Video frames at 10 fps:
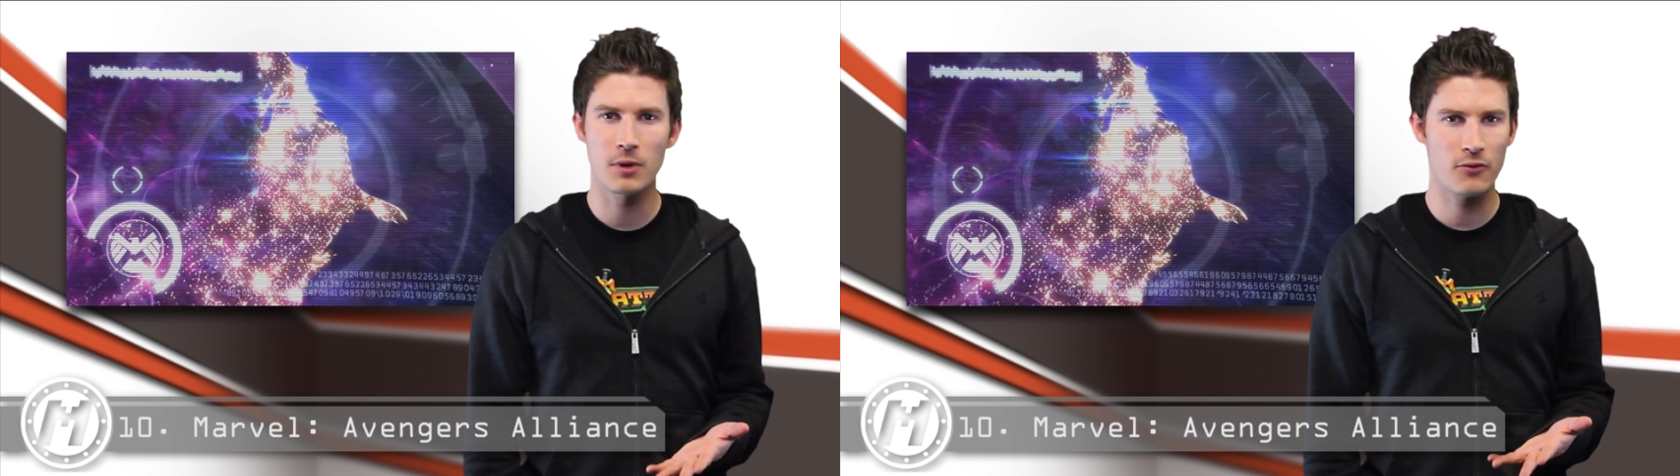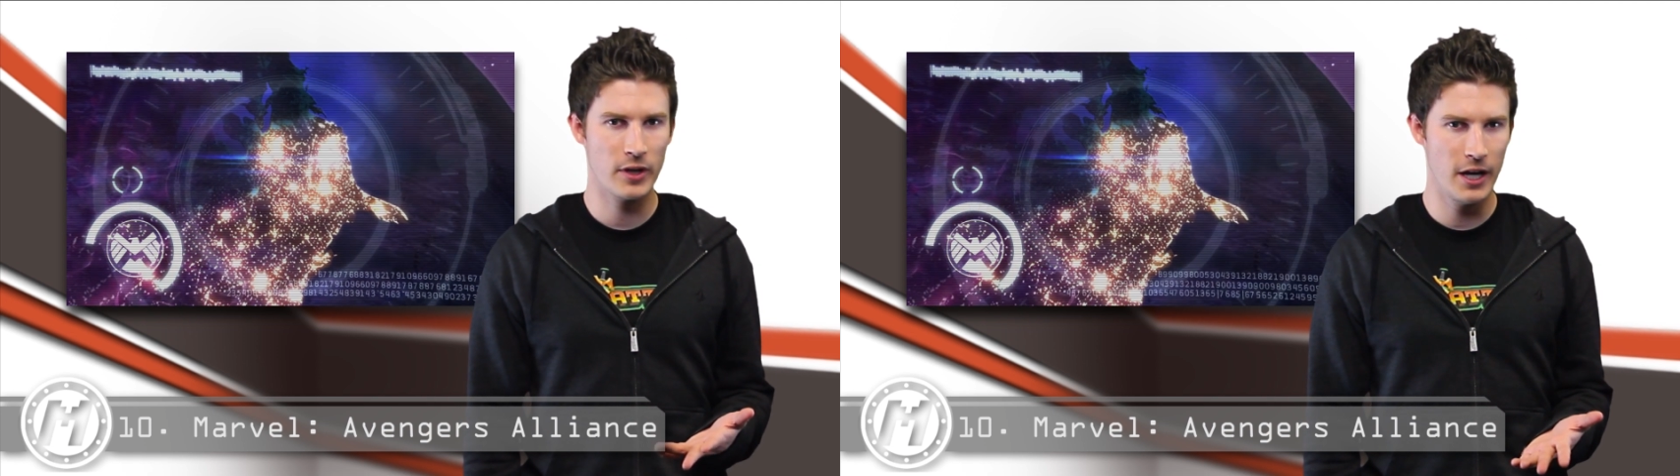
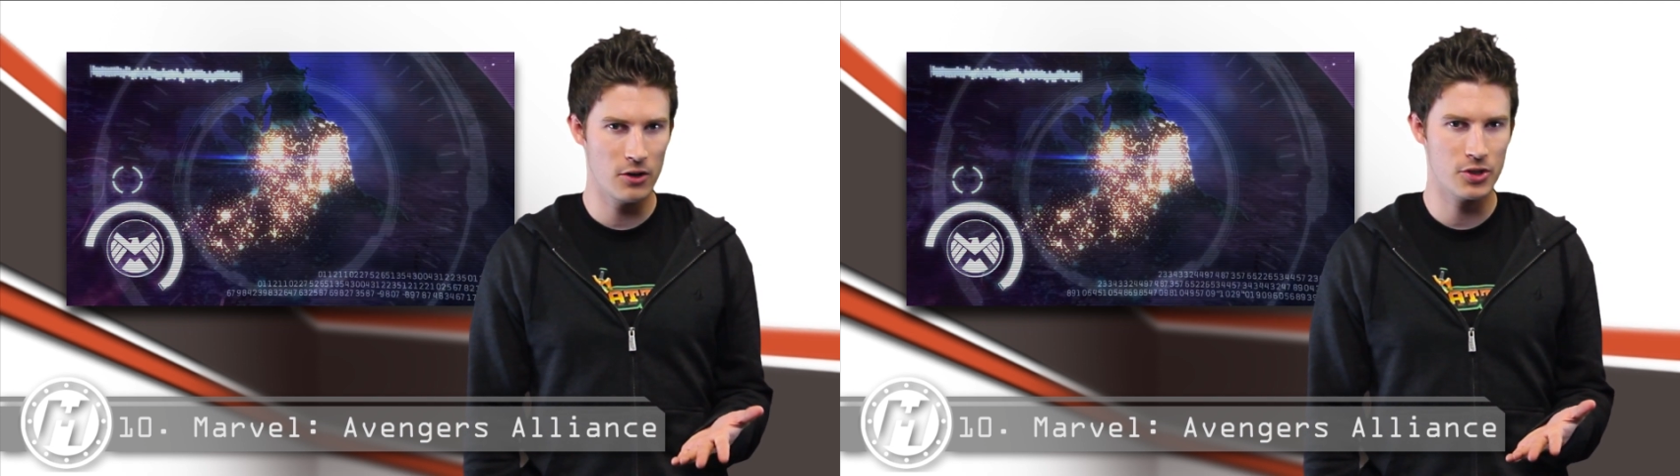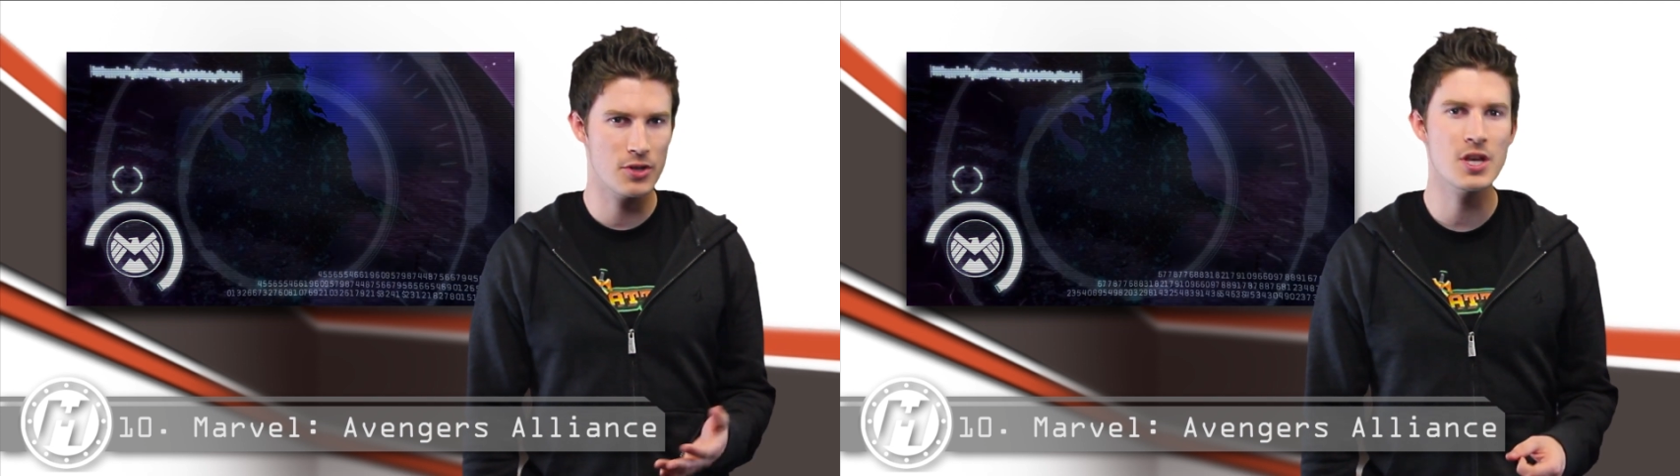Marvel
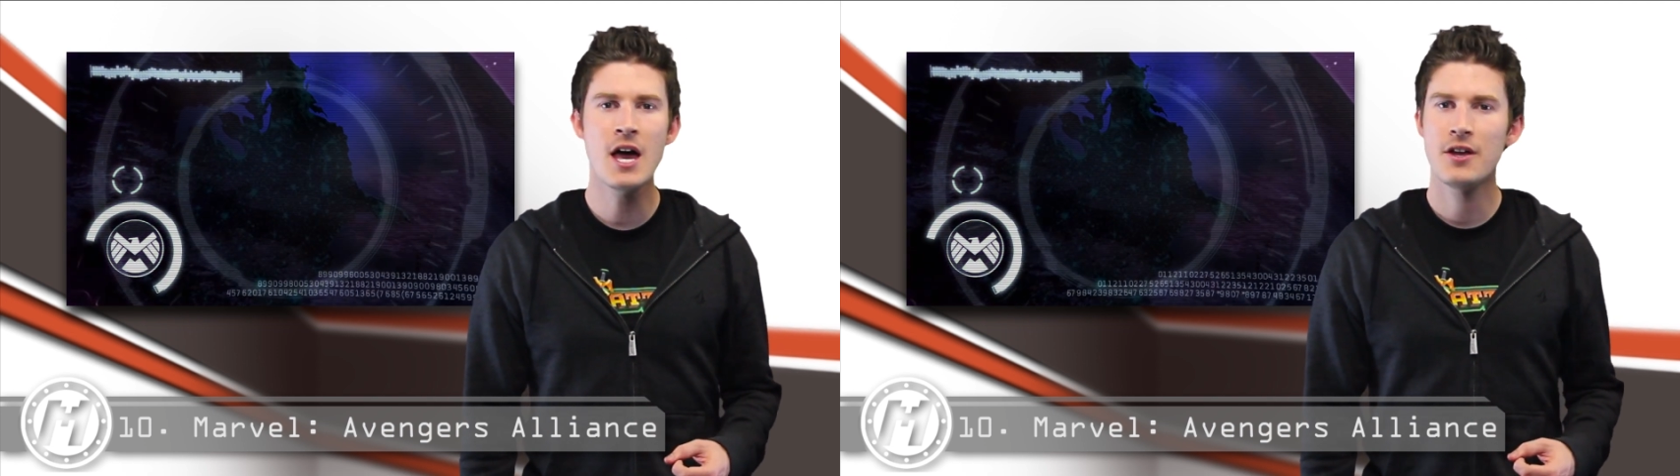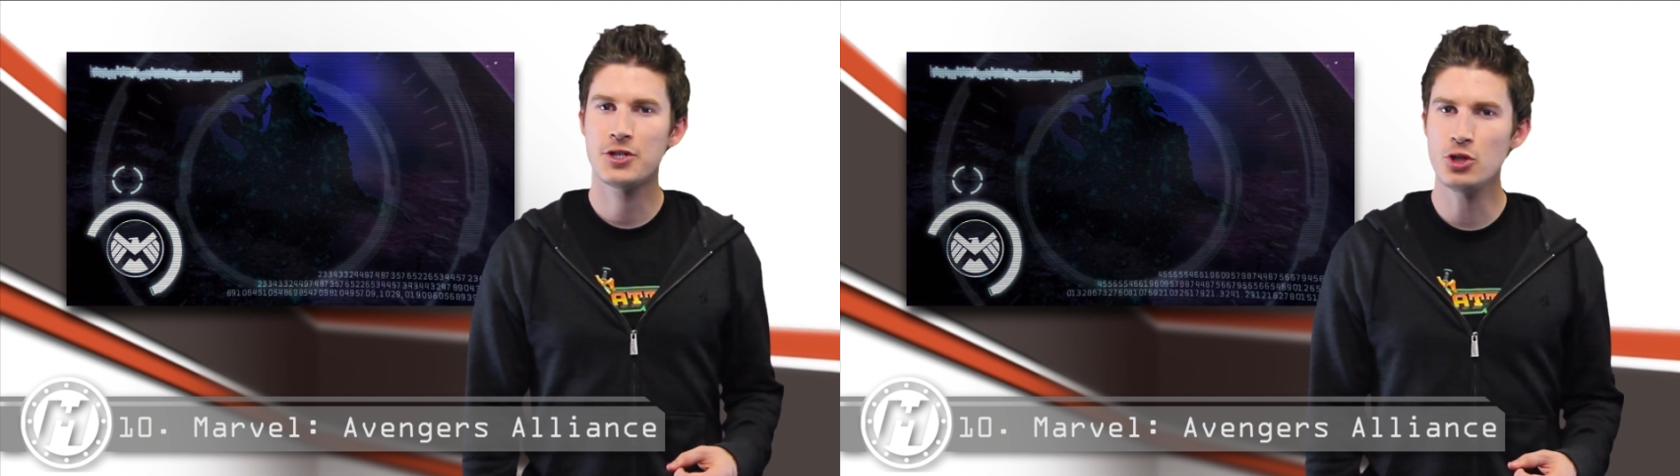characters
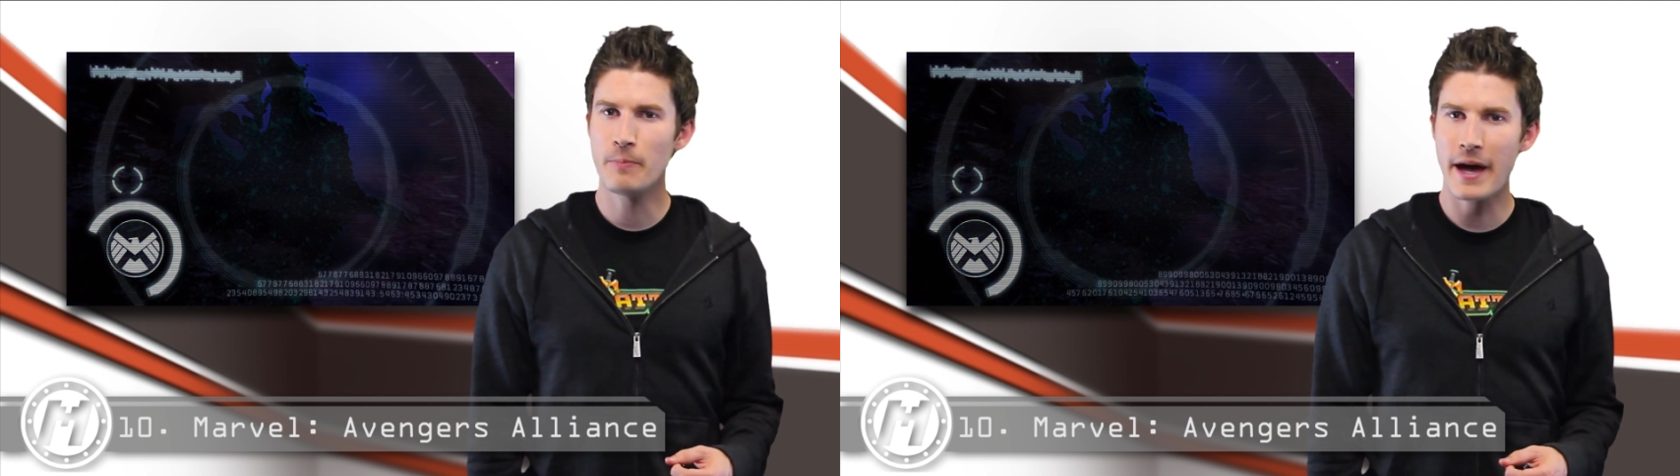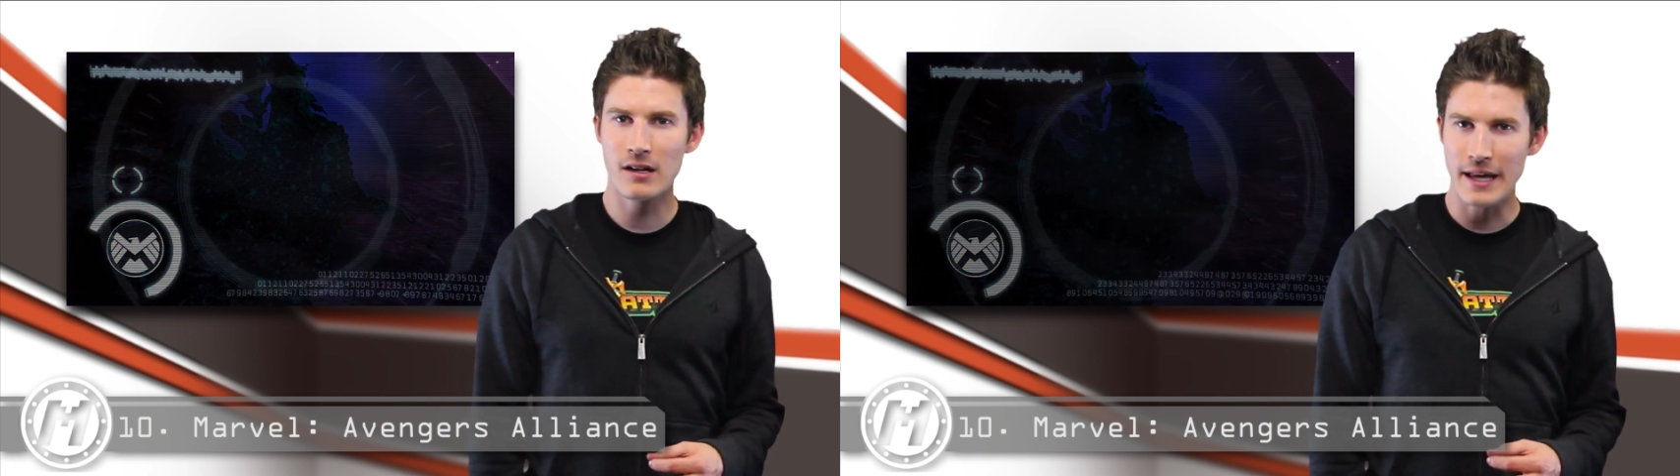to
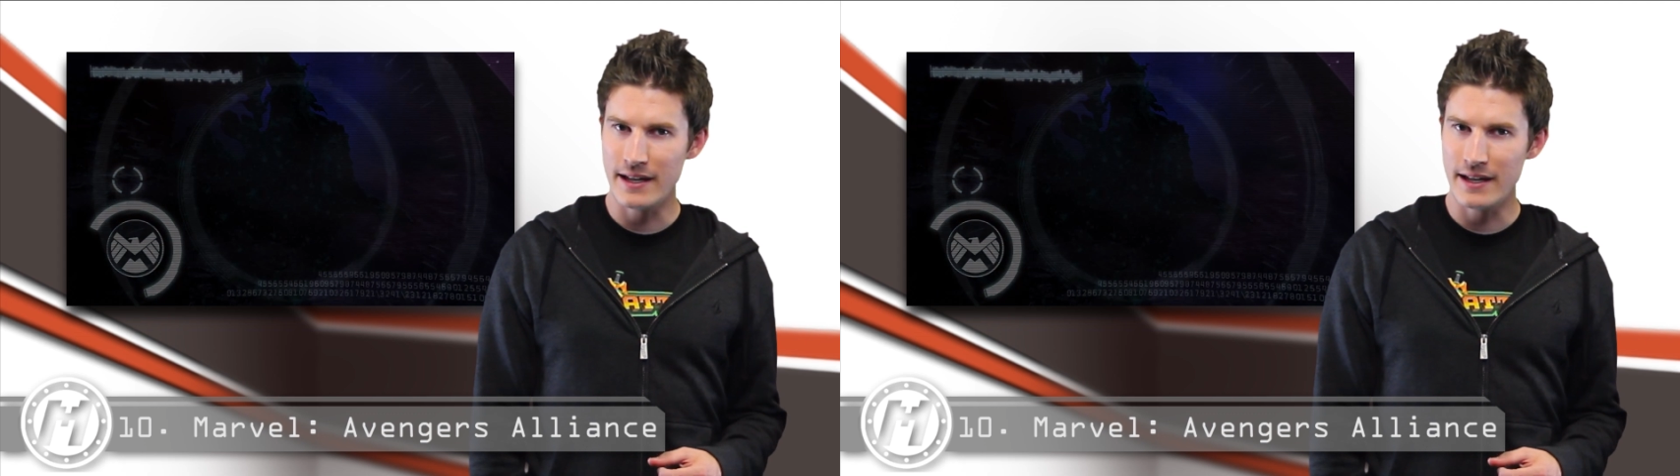battle